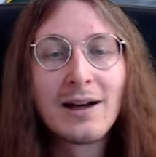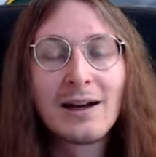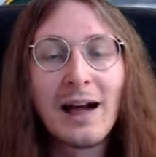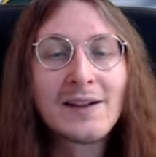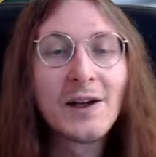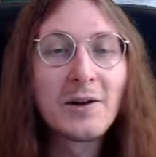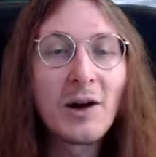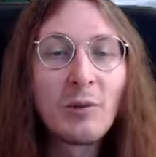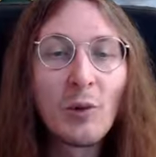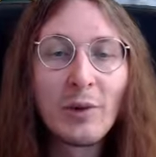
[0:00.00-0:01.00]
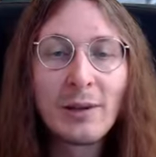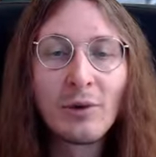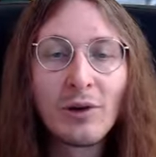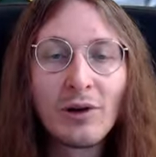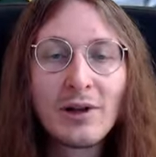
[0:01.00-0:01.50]
I saw a couple
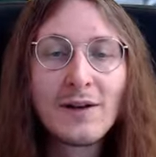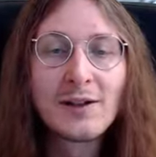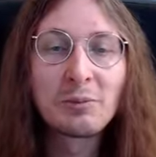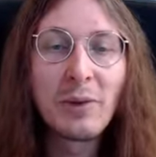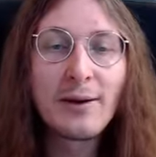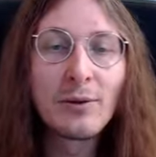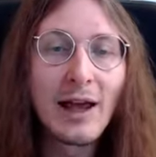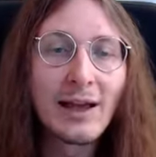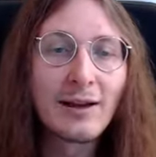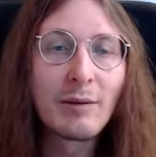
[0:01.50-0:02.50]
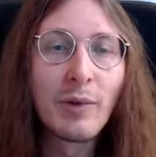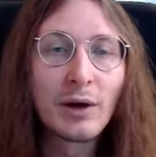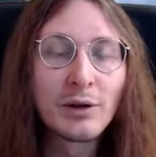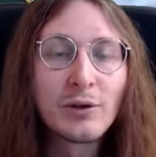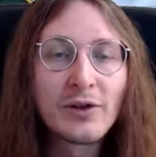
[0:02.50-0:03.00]
people speculating
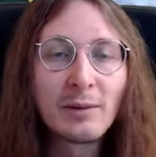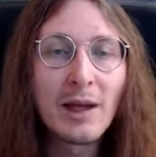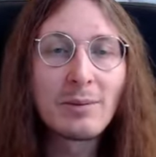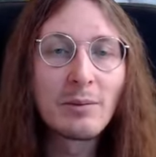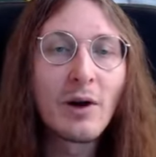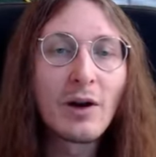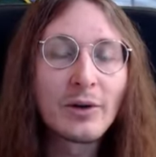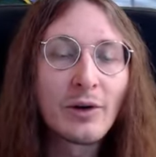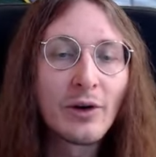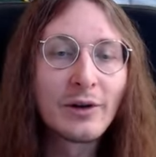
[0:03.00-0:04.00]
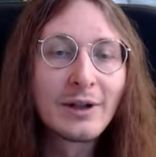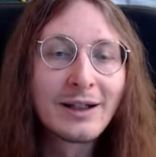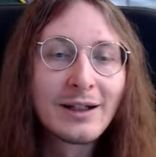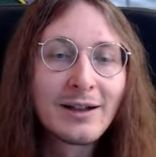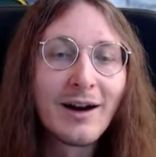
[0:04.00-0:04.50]
about using maybe Maud on
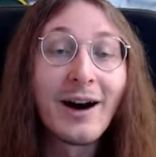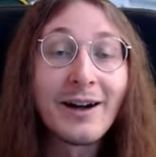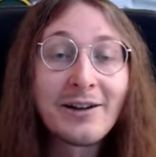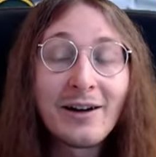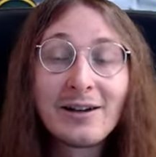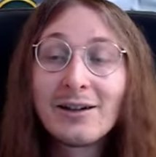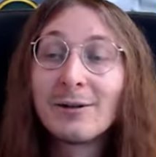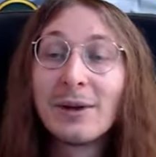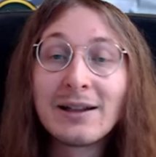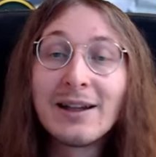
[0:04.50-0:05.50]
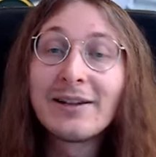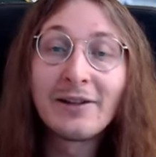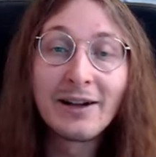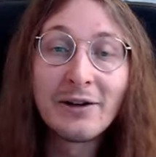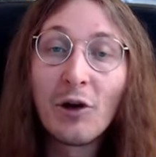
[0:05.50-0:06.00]
Hydra, but
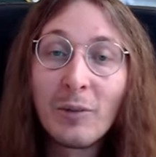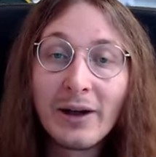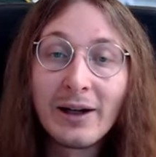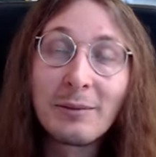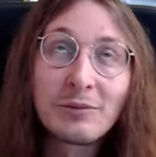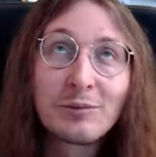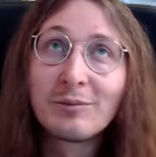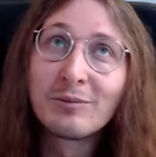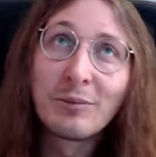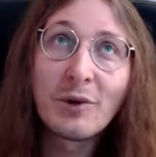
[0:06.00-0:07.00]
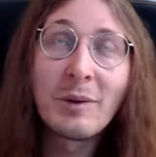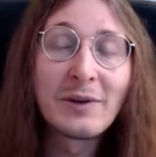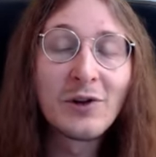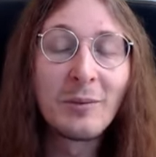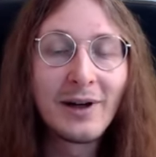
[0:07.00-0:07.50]
literally nobody. Probably
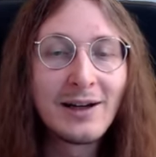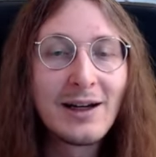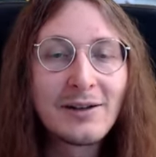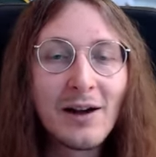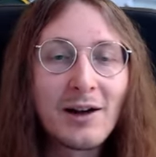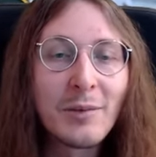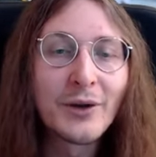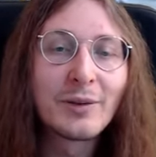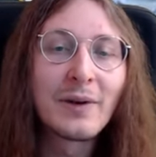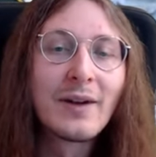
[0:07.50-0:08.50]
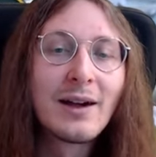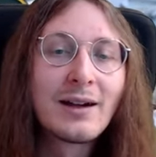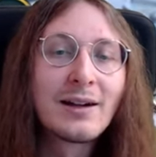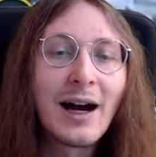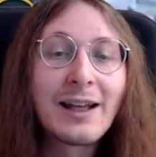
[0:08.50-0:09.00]
somebody did talk about it, but
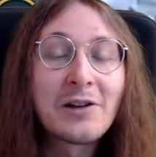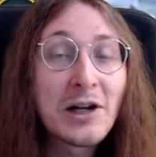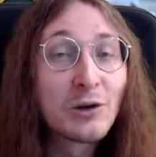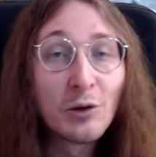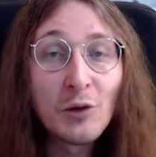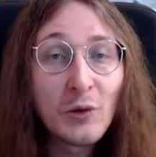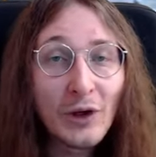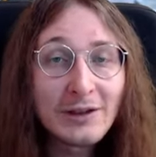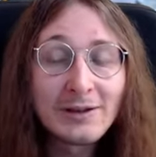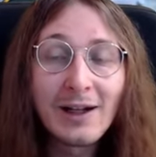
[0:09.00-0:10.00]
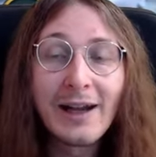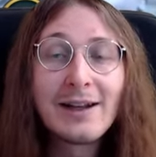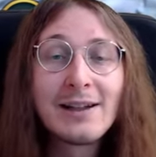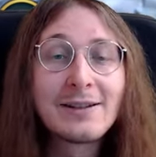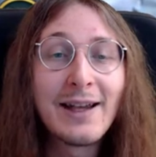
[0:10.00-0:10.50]
I tried to look for it. I
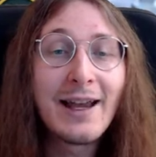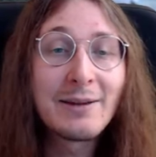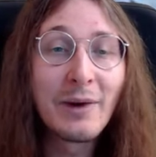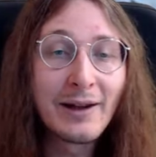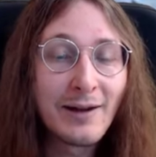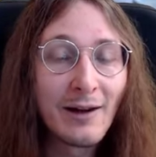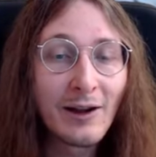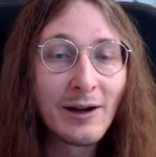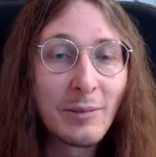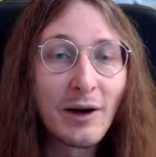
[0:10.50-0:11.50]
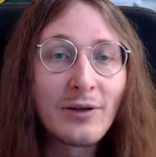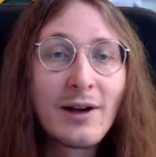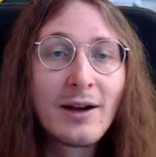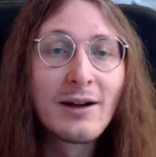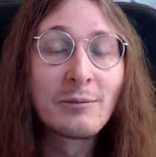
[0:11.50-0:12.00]
didn't see anybody talking about
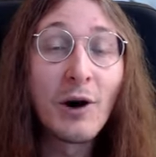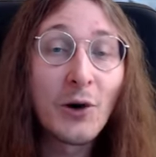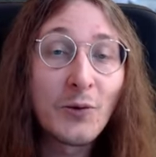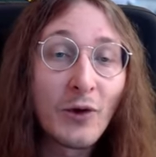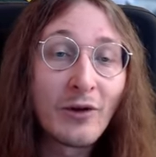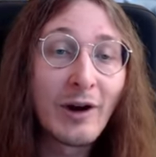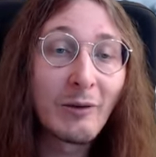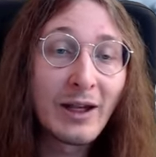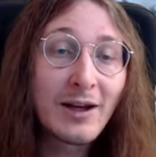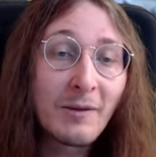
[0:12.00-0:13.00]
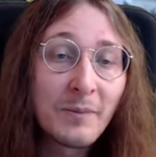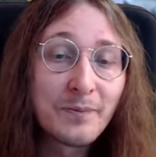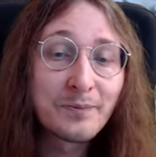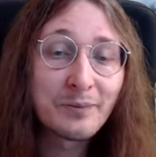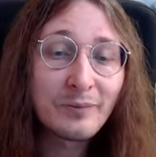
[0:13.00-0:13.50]
Maud for Arena,
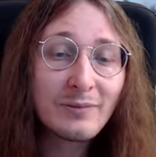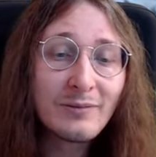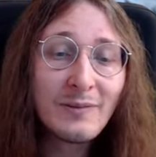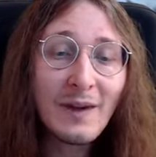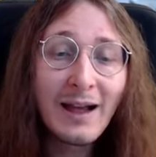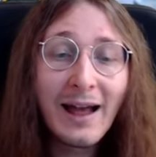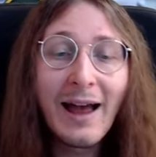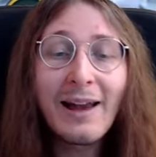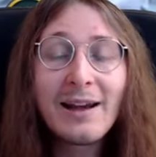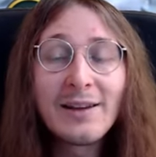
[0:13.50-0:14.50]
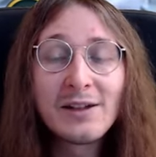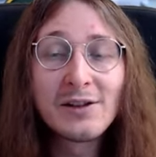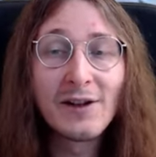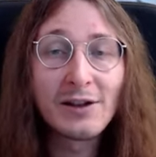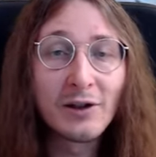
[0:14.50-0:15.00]
and I think she's
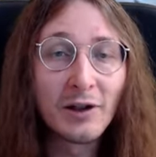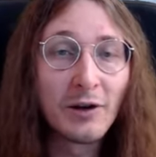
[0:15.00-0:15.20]
actually gonna